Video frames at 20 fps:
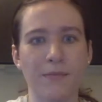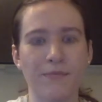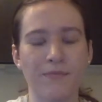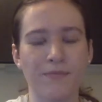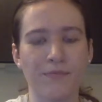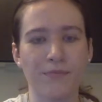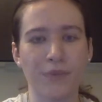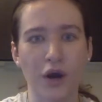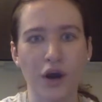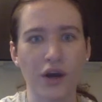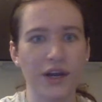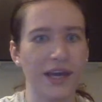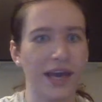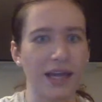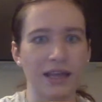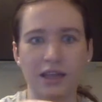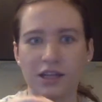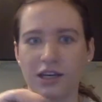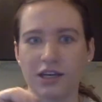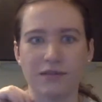party
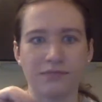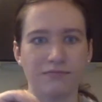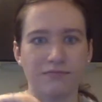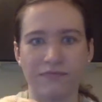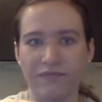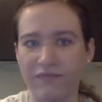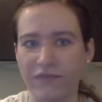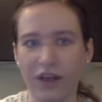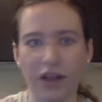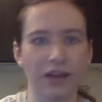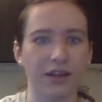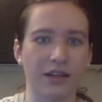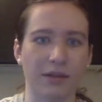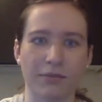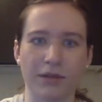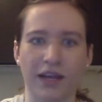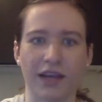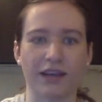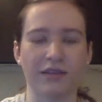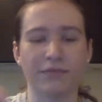at the
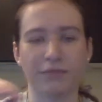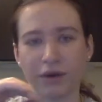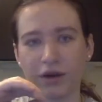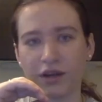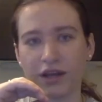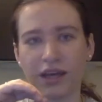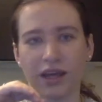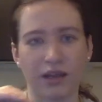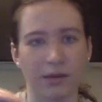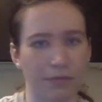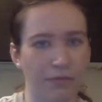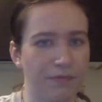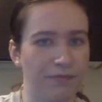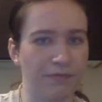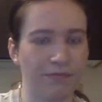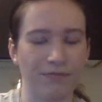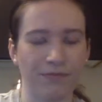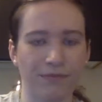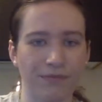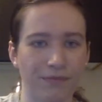fill-in-the-blanks, party at the
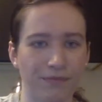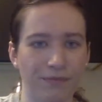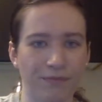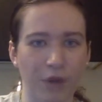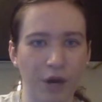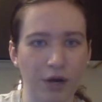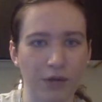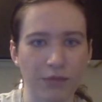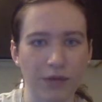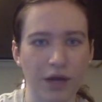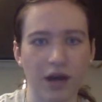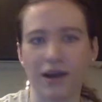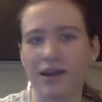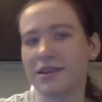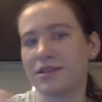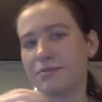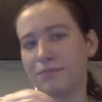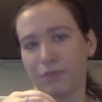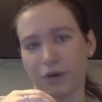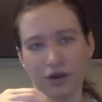park
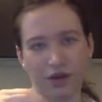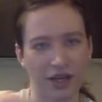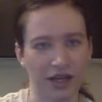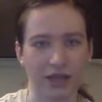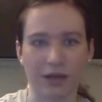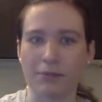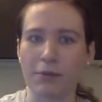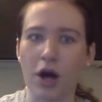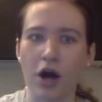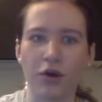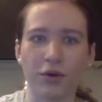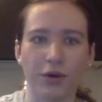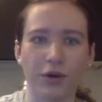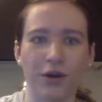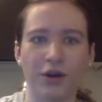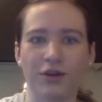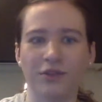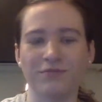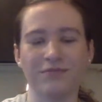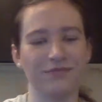blocks, party in the
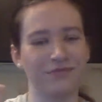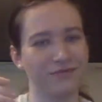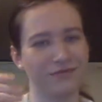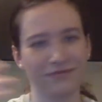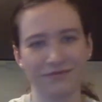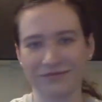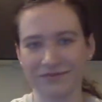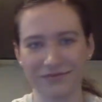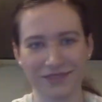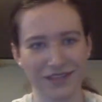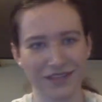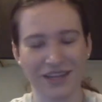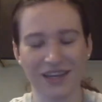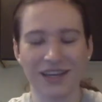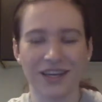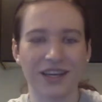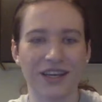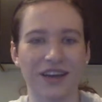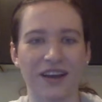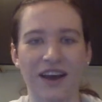ballroom.
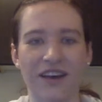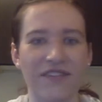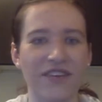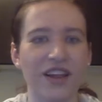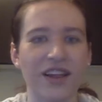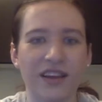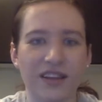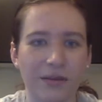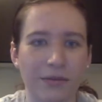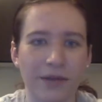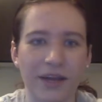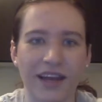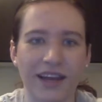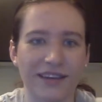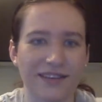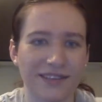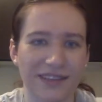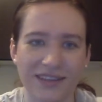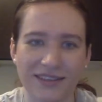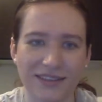
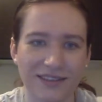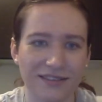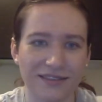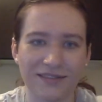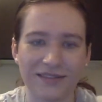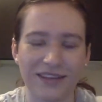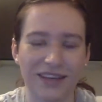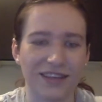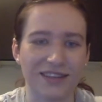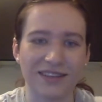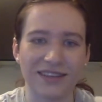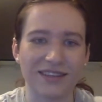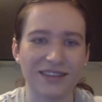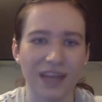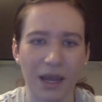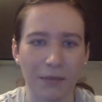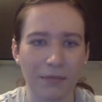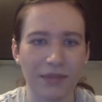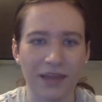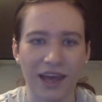Fill-in-the-blanks is the
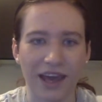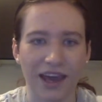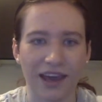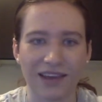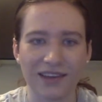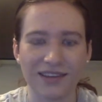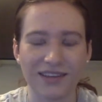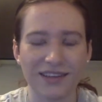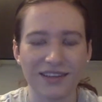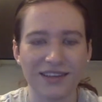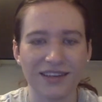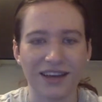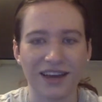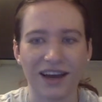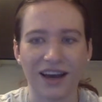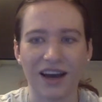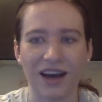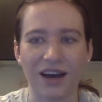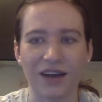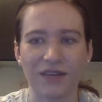same thing.
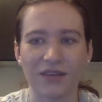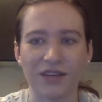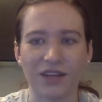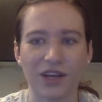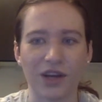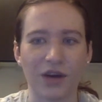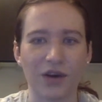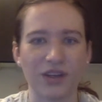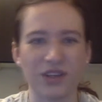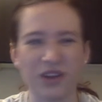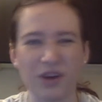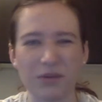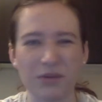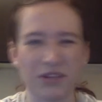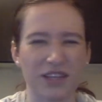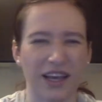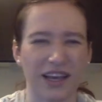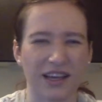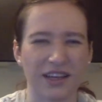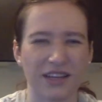It's
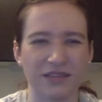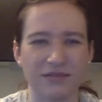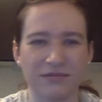almost like a,